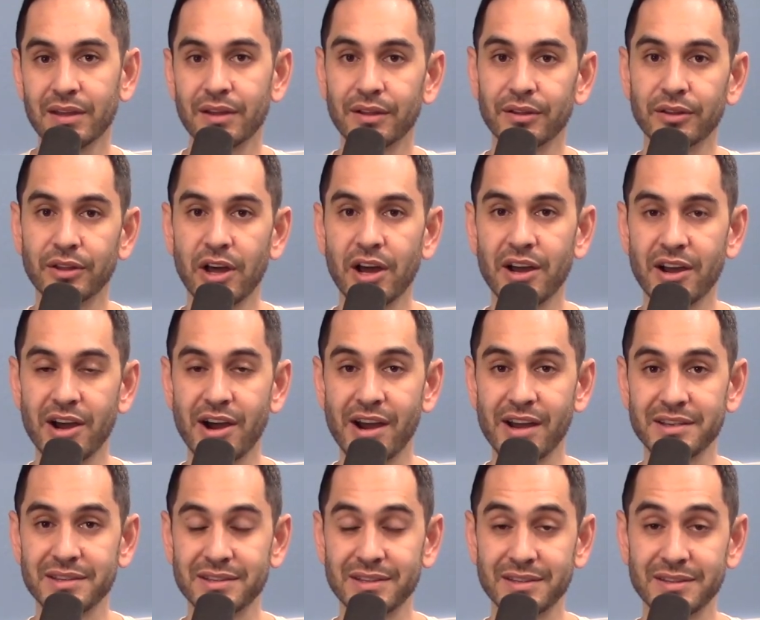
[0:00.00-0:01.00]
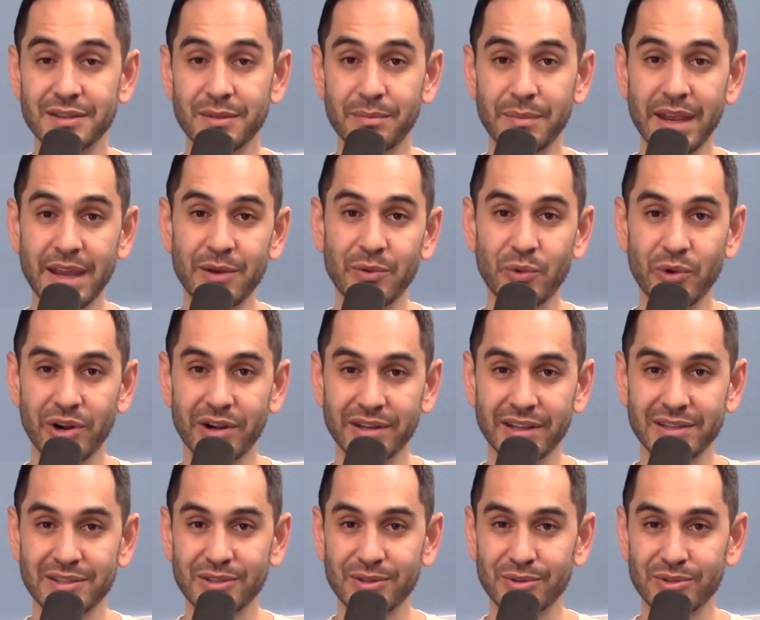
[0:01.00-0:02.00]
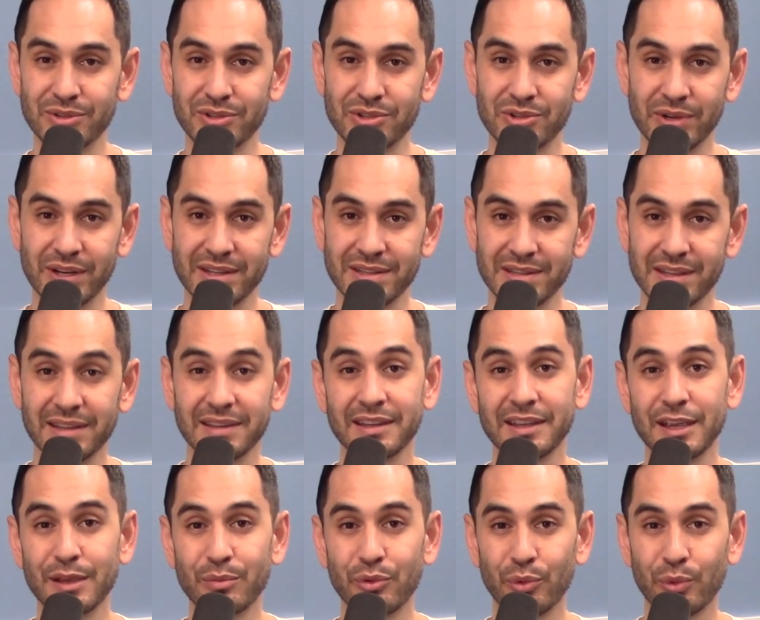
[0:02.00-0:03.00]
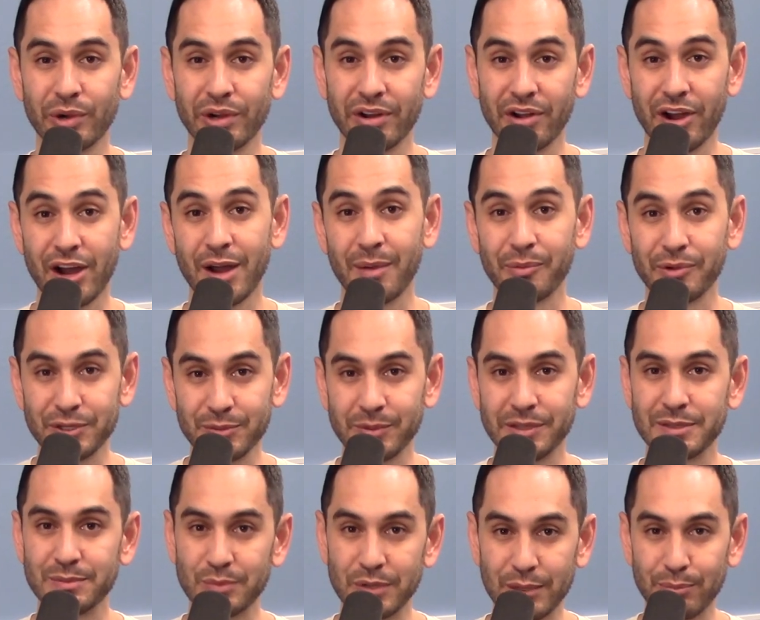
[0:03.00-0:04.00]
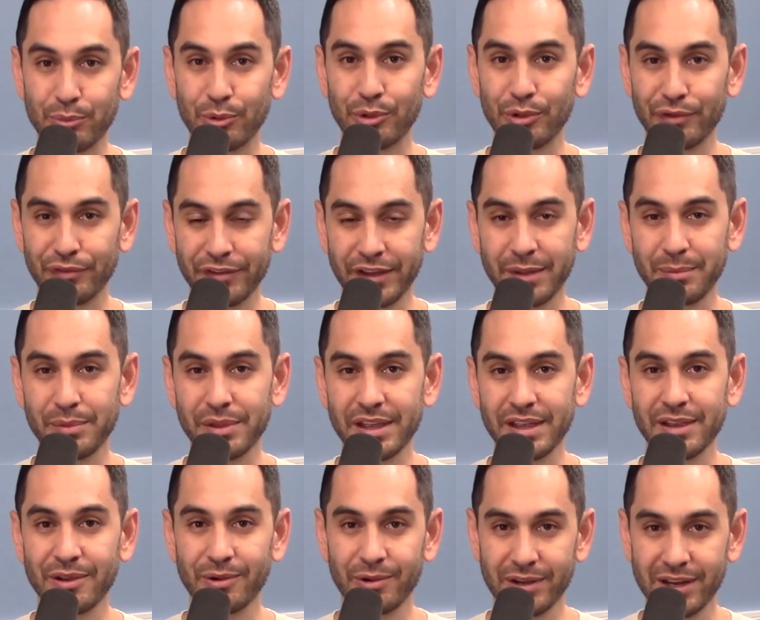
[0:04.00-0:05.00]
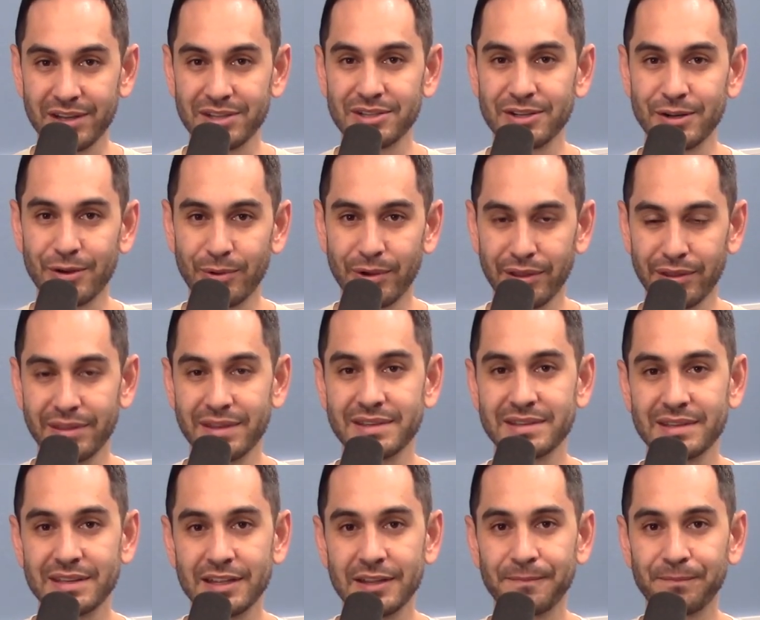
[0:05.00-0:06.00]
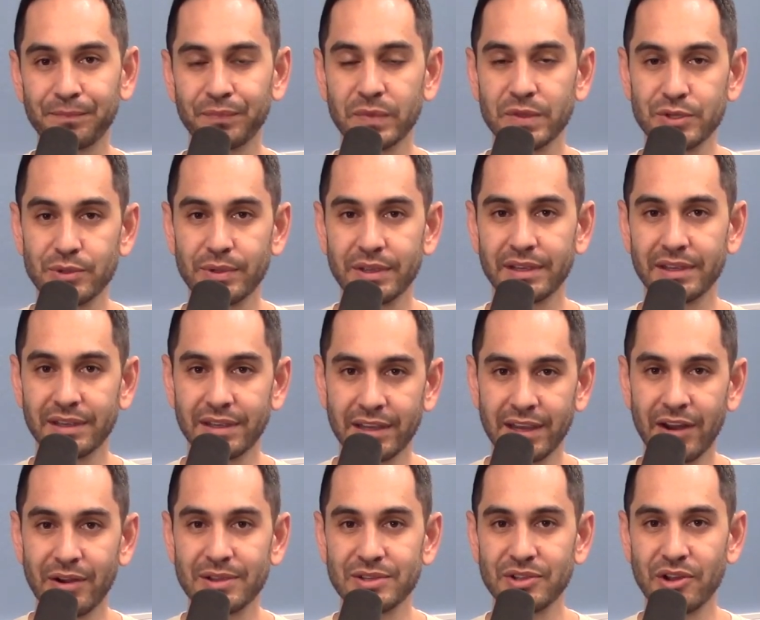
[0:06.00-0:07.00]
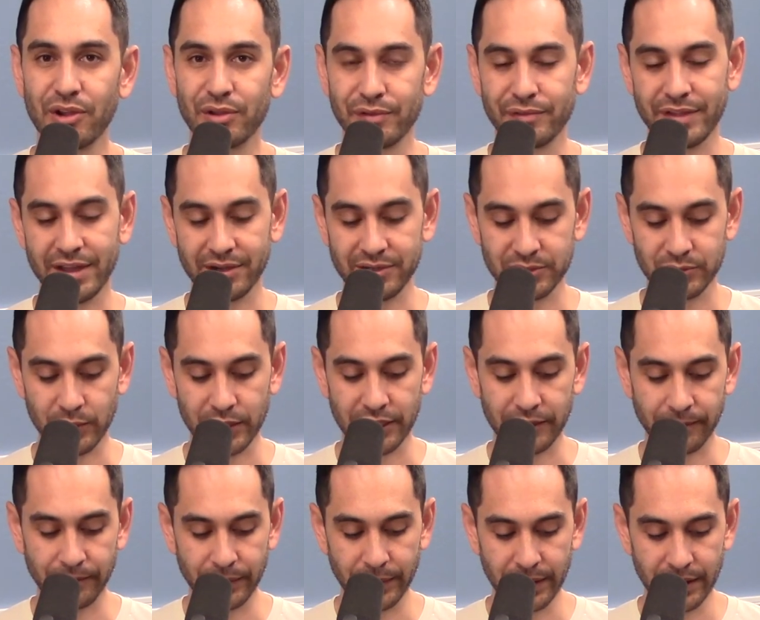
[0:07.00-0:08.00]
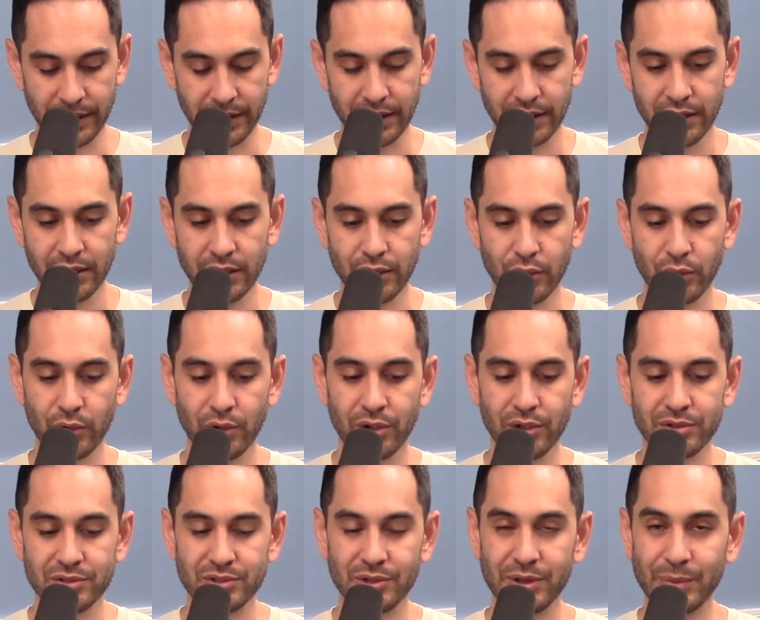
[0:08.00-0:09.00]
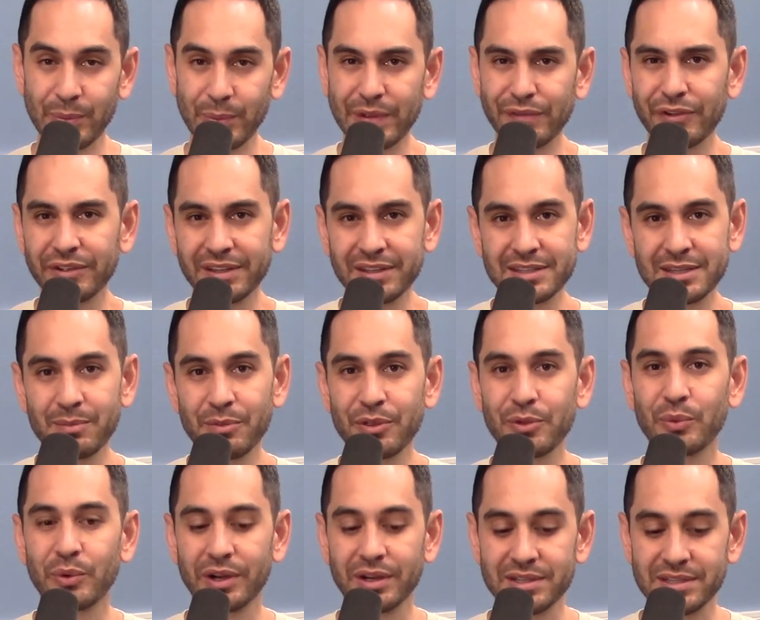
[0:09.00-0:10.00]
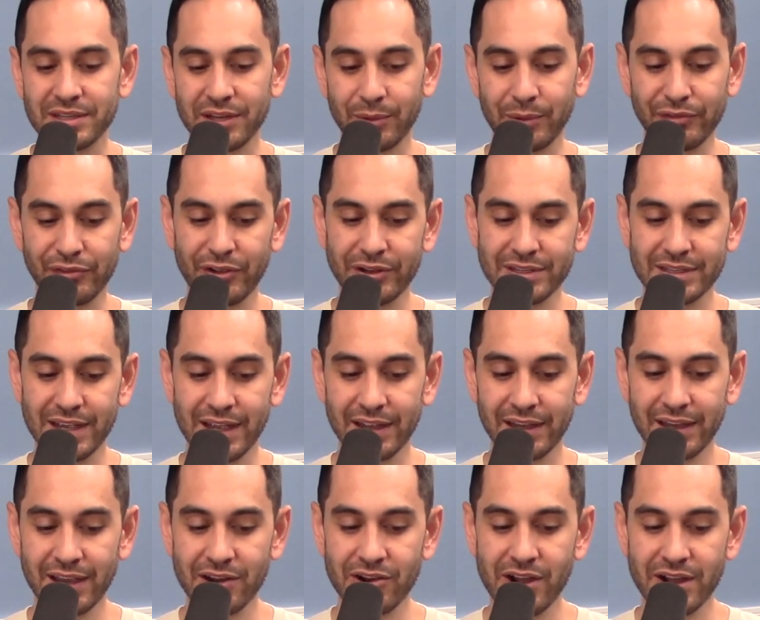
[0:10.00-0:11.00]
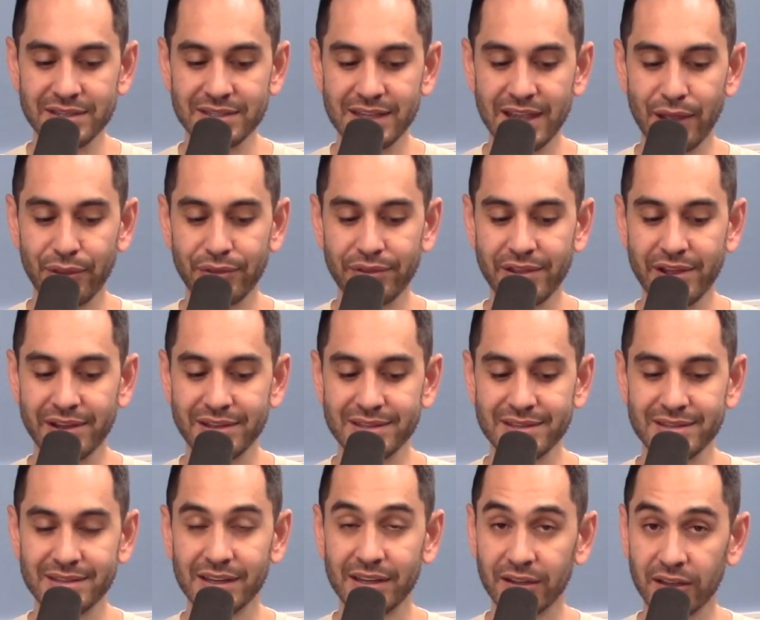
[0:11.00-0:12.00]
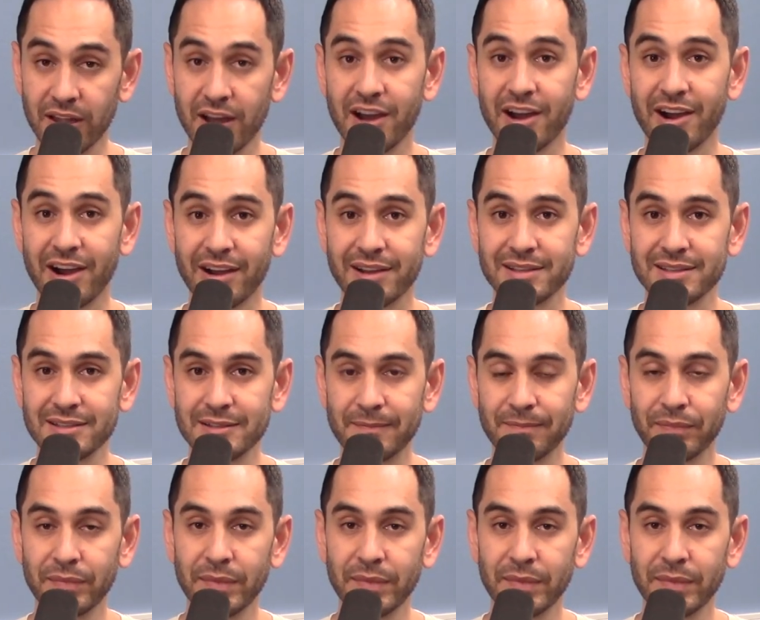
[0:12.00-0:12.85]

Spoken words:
laos is the main word that's used to translate the Hebrew word am, which means people or family or nation or ethnicity. So it carries all of that as well. So then we've looked at some of the words here. We've looked at genos, ethnos, and laos.